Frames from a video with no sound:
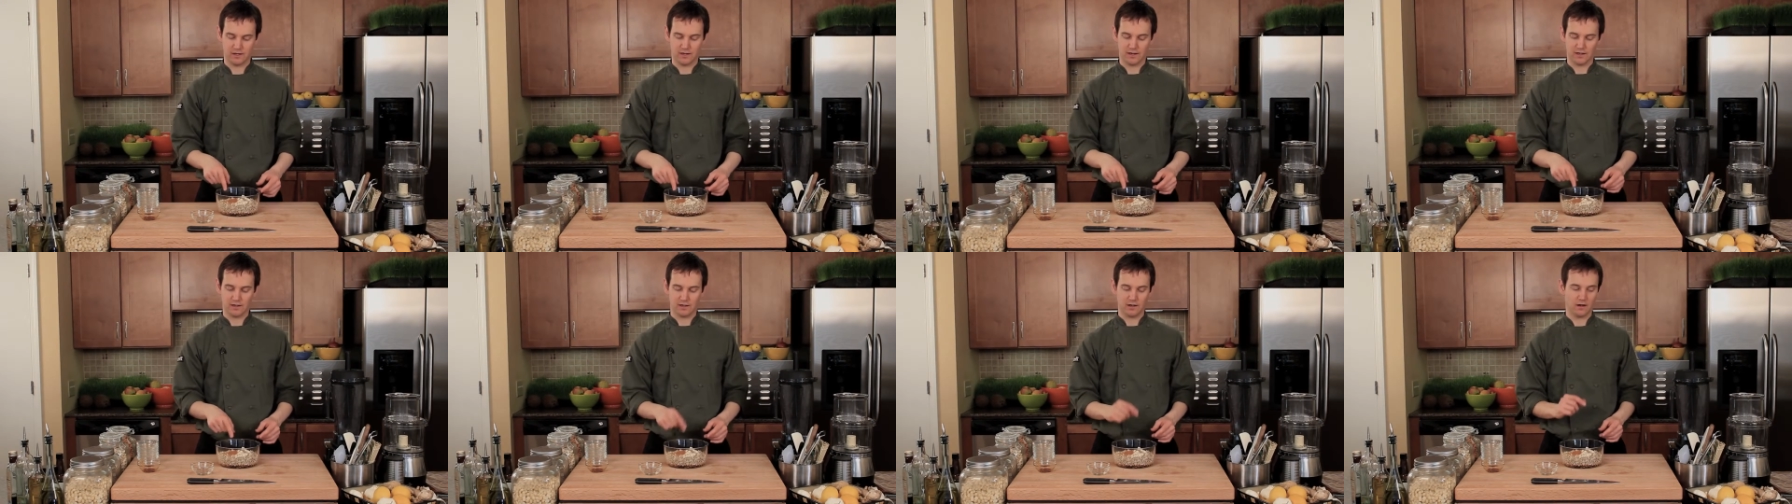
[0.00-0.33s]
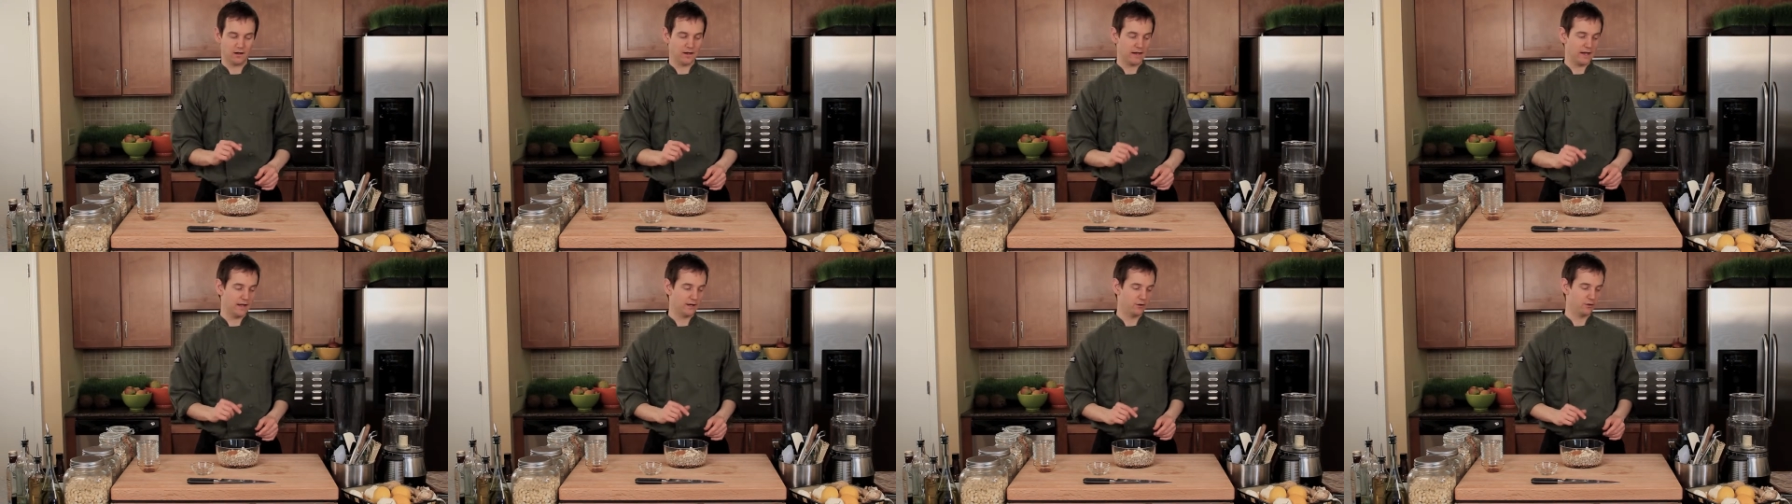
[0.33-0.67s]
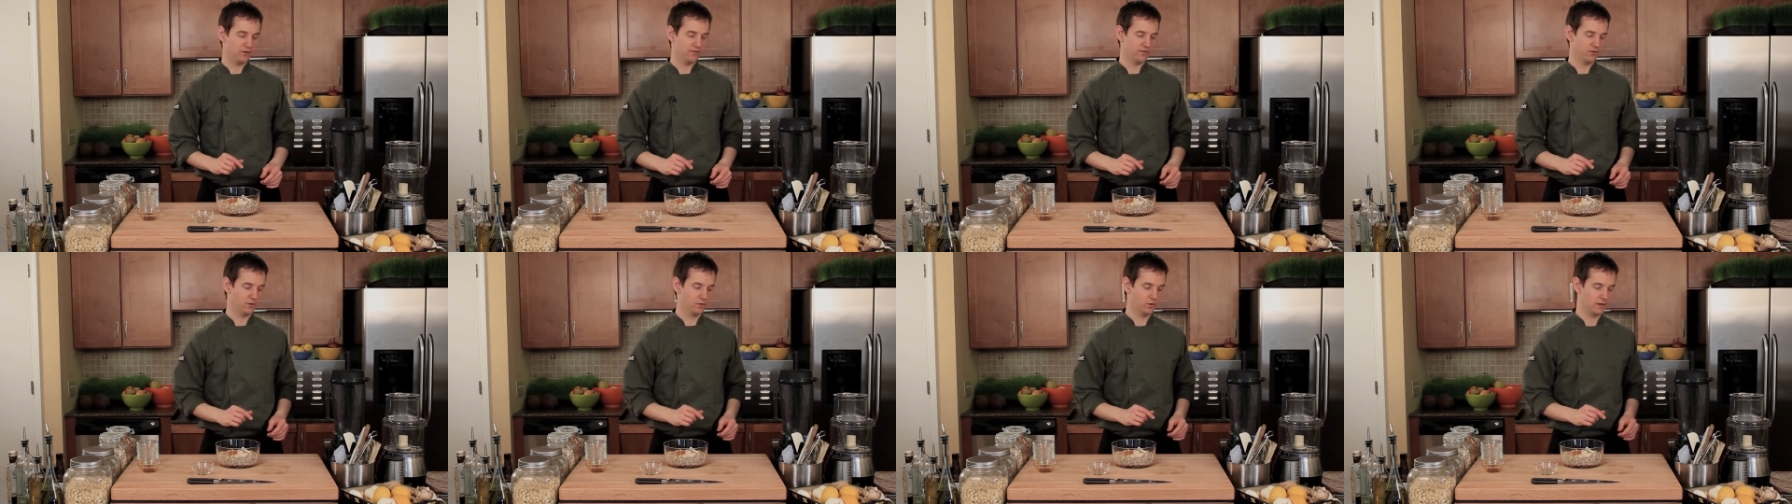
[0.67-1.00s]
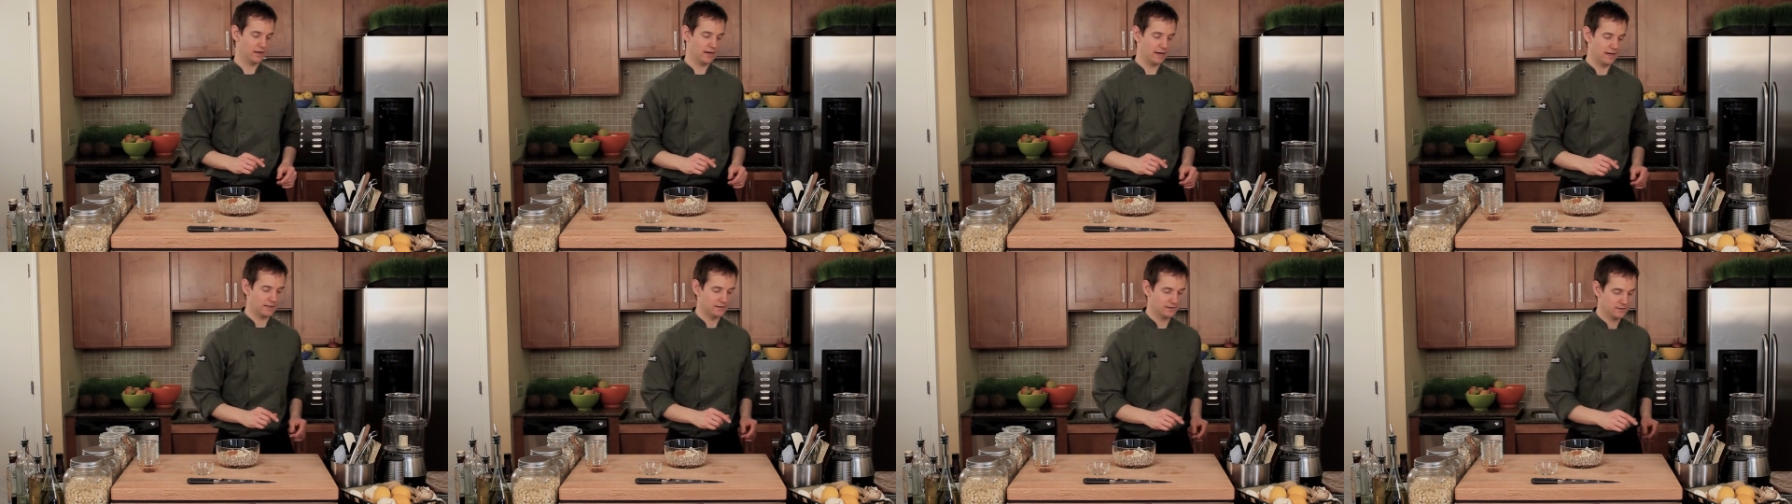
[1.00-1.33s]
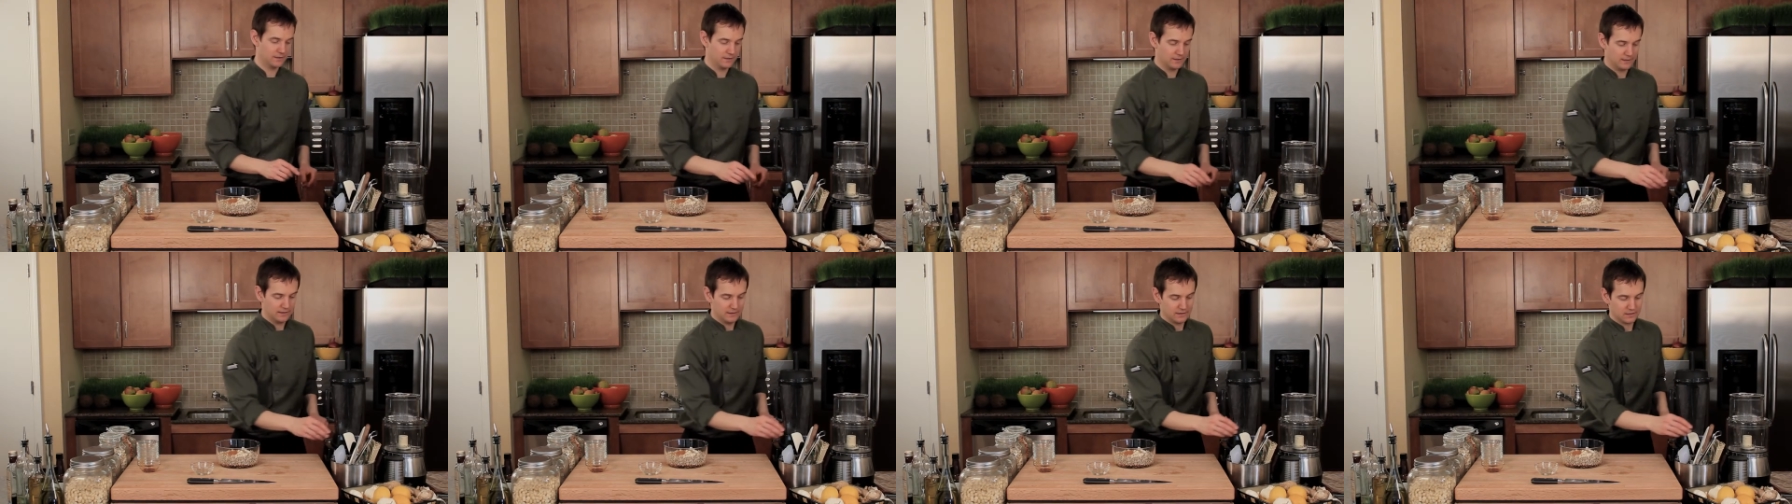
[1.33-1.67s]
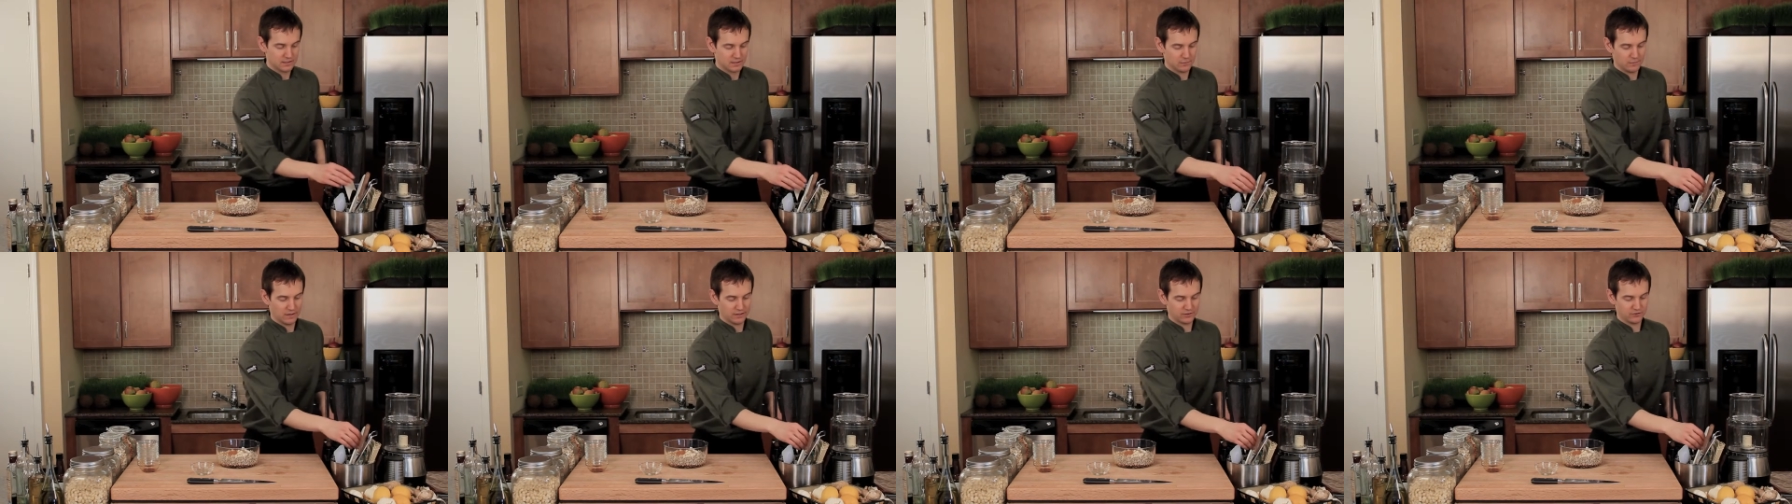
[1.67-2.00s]
cayenne, or if you want to add
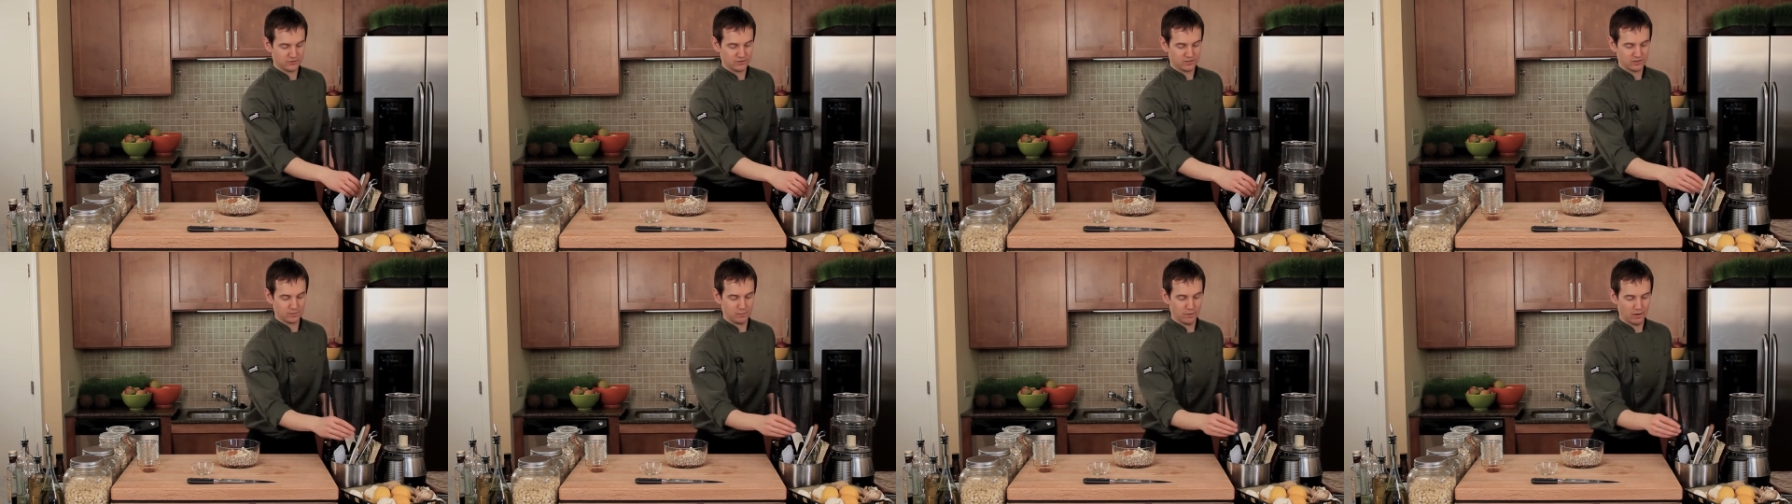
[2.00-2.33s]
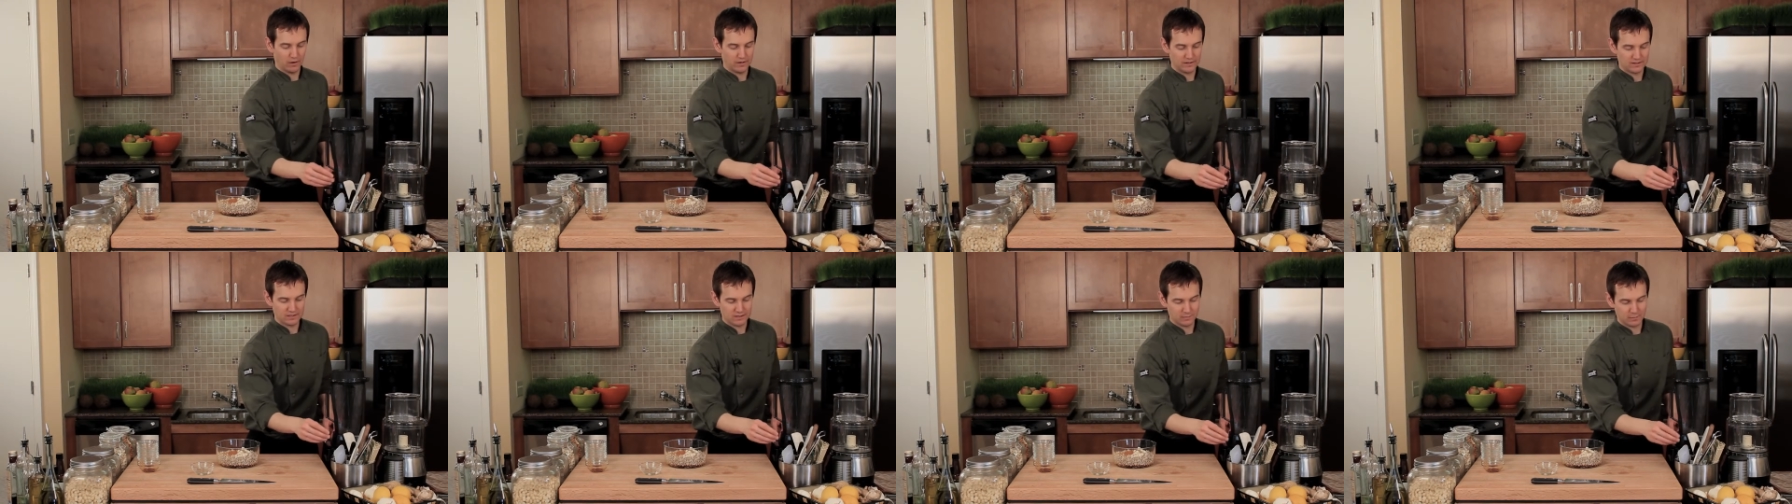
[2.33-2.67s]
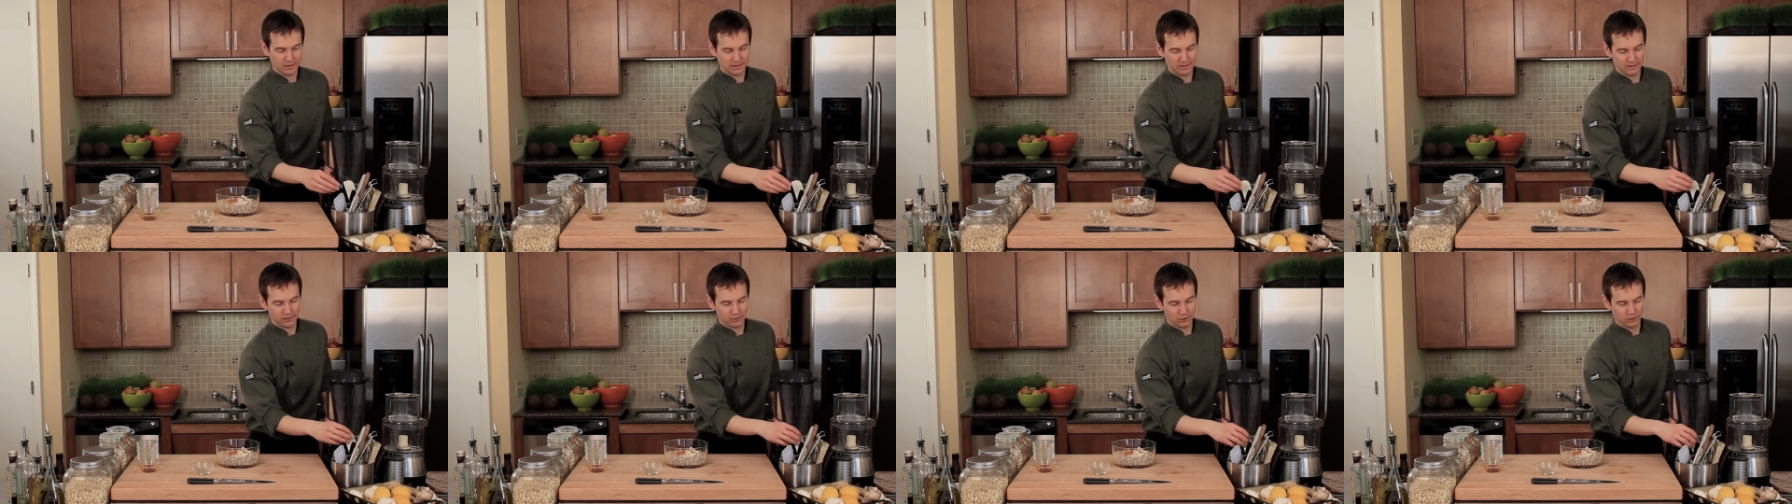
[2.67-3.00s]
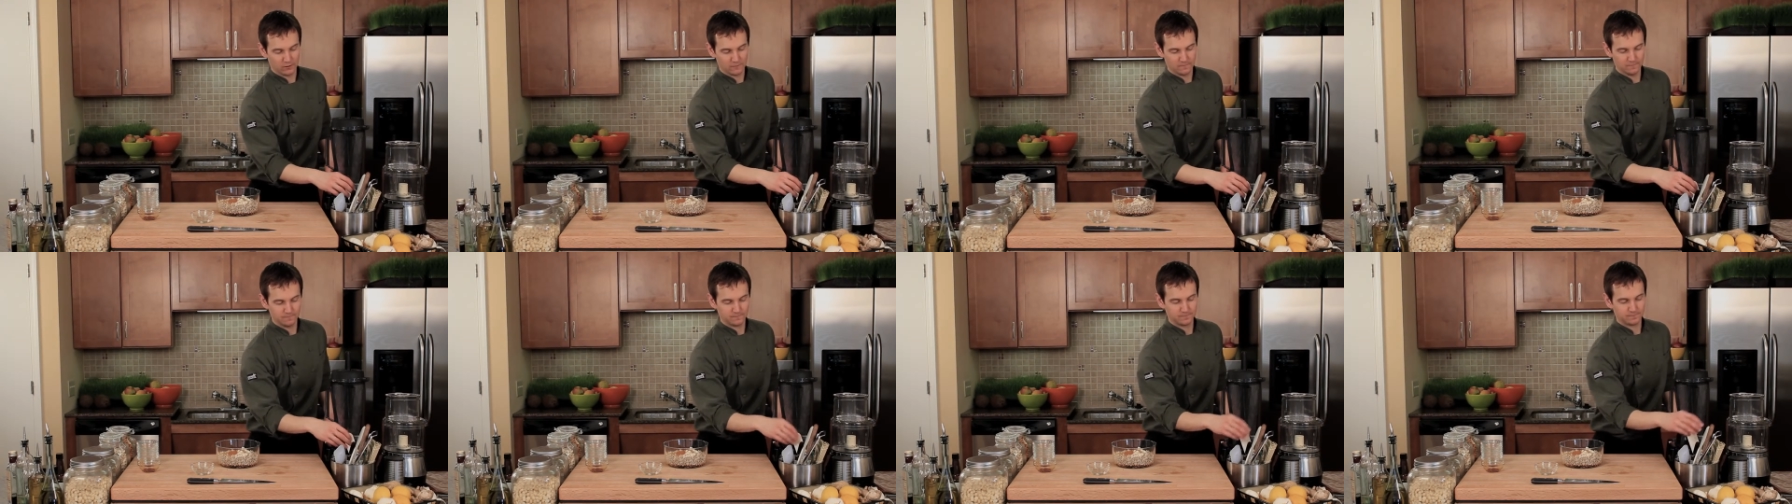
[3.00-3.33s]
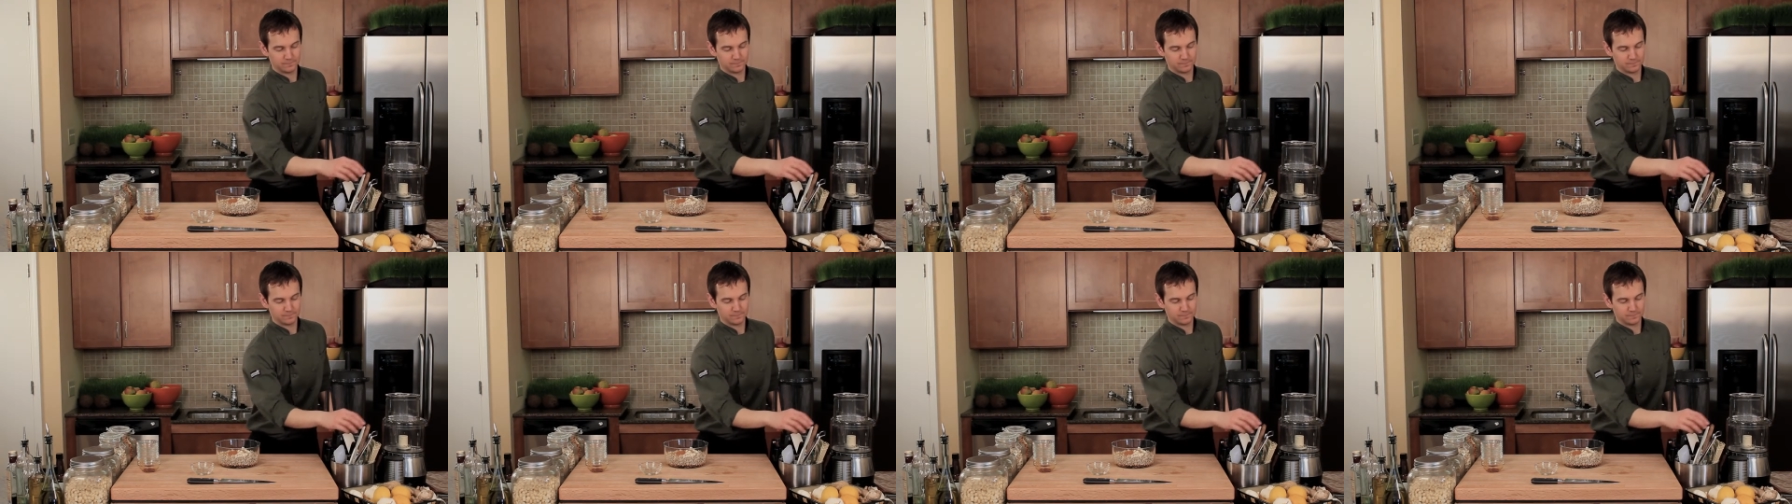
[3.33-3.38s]
some extra spice depending on